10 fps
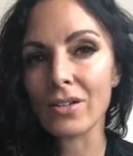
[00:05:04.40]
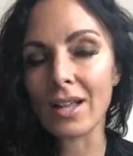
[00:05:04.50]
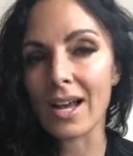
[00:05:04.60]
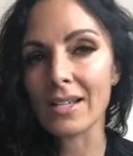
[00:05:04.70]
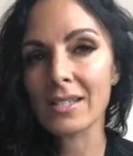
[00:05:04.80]

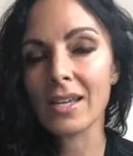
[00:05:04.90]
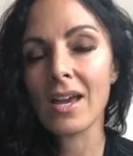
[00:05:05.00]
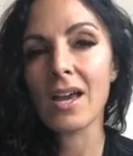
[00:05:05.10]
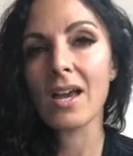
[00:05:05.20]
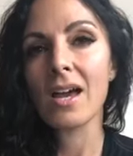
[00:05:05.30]
class,
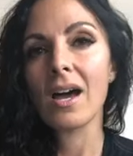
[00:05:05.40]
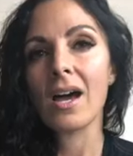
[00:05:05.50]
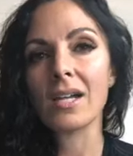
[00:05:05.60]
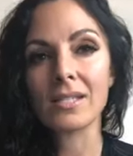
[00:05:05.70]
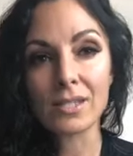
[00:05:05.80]

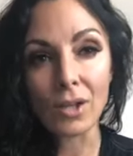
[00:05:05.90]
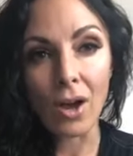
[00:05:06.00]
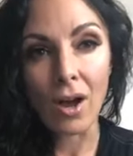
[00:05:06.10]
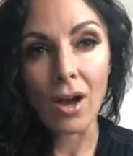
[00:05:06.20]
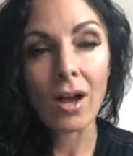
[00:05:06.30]
I
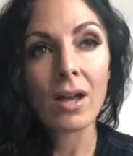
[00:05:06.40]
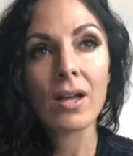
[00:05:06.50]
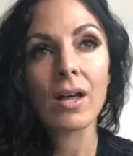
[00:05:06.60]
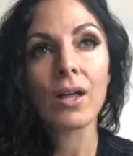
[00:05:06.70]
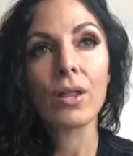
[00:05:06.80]
saw
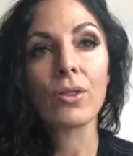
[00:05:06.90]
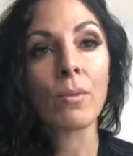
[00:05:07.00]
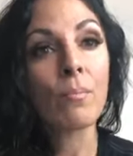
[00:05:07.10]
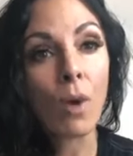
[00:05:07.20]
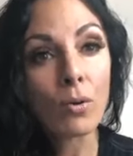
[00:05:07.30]
the
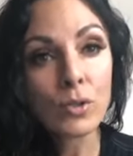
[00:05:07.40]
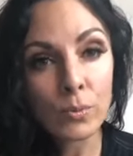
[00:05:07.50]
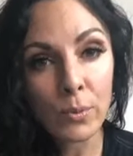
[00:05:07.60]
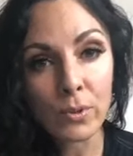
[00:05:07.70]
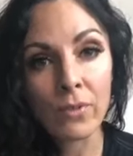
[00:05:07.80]

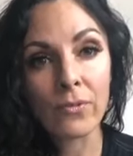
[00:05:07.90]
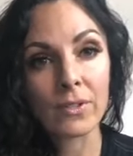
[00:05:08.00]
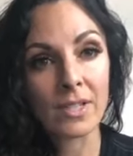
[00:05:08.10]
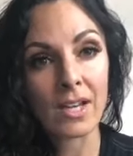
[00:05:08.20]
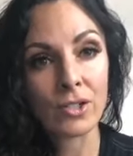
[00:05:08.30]
most
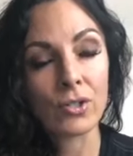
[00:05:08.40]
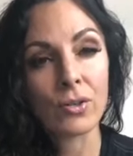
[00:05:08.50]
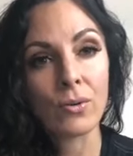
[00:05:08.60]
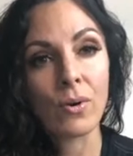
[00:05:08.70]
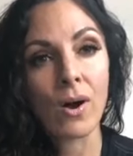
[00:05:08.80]
beautiful
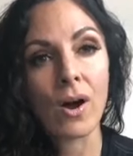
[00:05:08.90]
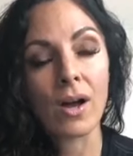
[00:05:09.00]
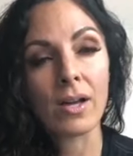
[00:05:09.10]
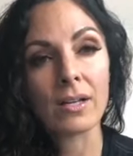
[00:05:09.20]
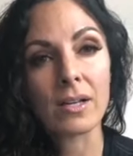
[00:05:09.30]
tattoo
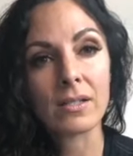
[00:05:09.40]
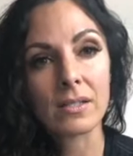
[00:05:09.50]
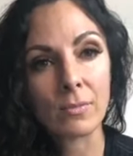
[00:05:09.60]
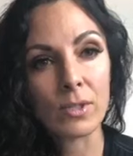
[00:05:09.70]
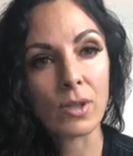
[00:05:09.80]
on
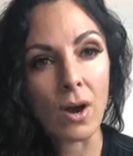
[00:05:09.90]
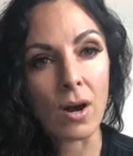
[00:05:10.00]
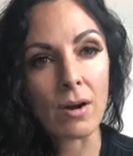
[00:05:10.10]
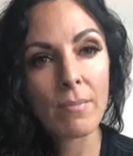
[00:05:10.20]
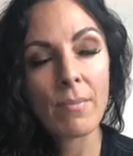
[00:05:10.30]
someone's
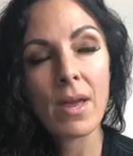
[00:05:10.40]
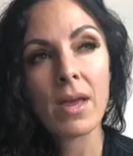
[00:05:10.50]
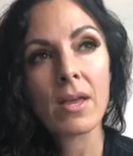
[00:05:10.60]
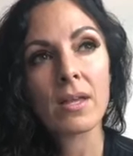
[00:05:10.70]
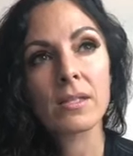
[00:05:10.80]
arm.
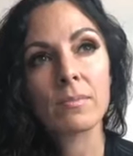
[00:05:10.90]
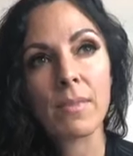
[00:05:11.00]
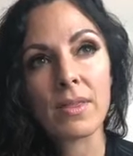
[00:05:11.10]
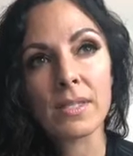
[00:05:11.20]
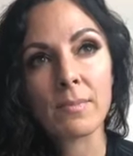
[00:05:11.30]

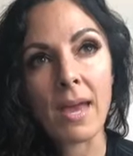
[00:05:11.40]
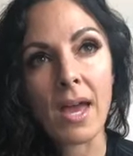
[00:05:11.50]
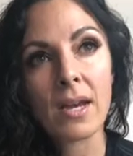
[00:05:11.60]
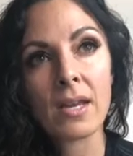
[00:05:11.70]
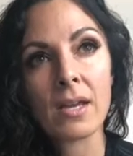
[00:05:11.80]
This
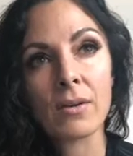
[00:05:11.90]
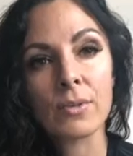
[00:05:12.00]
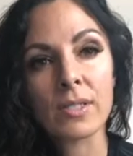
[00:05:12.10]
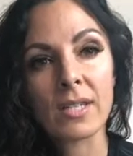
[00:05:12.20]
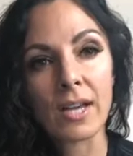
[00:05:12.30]
man, it
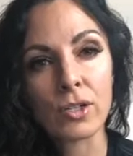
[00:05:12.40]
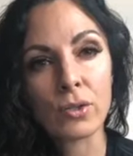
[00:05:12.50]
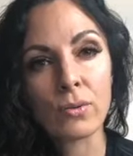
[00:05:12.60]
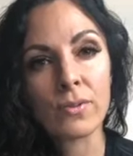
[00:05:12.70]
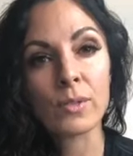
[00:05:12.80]
was a
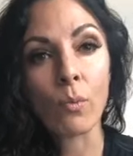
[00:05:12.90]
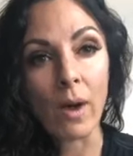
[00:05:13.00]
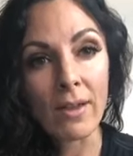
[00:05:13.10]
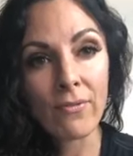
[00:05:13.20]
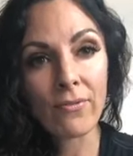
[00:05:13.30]
tattoo of his
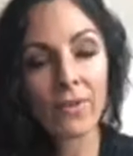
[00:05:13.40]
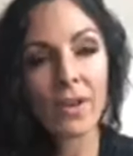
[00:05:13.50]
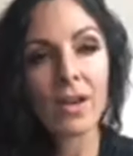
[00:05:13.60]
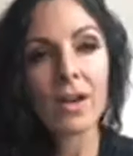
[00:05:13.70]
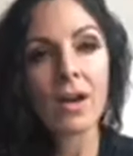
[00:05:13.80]
wife.
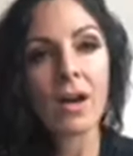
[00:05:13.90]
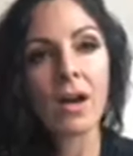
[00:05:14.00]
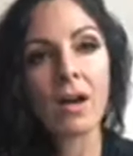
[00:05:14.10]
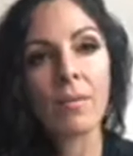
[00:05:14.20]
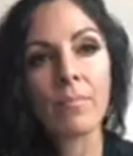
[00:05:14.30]

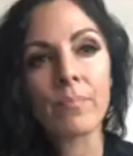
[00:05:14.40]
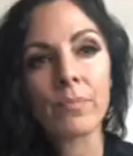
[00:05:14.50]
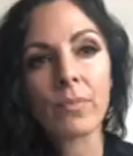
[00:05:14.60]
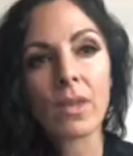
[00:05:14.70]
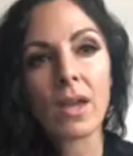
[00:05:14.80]

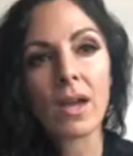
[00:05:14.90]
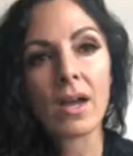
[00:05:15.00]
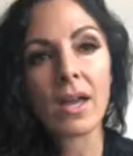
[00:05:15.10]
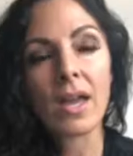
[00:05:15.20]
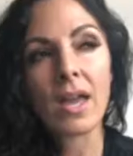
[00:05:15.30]

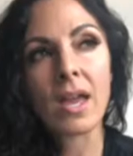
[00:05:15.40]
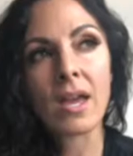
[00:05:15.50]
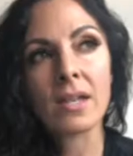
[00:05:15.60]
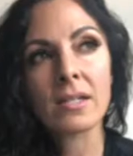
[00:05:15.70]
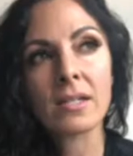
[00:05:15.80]

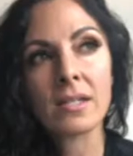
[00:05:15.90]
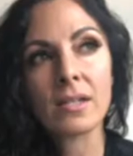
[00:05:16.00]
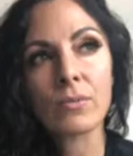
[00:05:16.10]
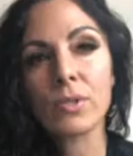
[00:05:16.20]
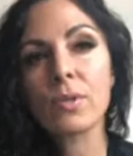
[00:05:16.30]
And
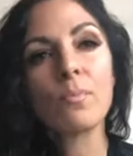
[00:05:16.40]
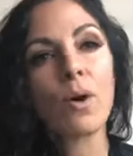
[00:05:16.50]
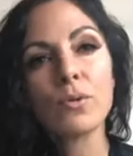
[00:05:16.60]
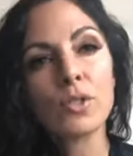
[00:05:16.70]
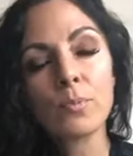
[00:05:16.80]
it was the
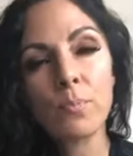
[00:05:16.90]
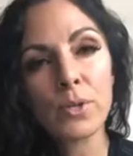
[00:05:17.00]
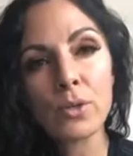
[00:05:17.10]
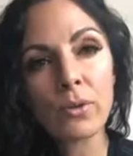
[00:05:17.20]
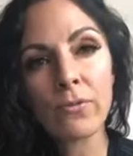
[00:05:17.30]
most
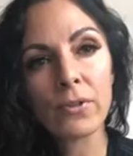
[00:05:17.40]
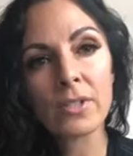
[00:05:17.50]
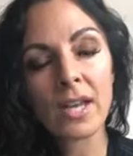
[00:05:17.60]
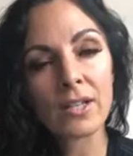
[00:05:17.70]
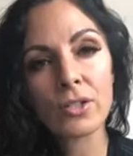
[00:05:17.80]
beautiful
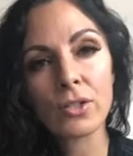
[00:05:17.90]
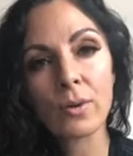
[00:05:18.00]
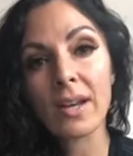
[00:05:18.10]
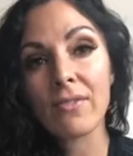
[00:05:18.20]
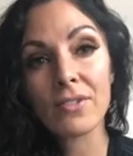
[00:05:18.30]

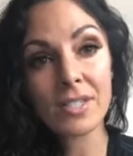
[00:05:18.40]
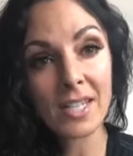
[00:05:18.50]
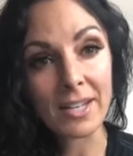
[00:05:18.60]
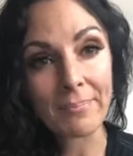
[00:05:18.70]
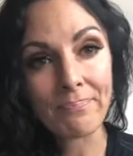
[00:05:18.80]
tattoo I'd ever
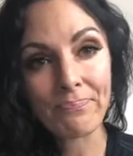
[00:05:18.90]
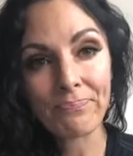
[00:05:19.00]
seen.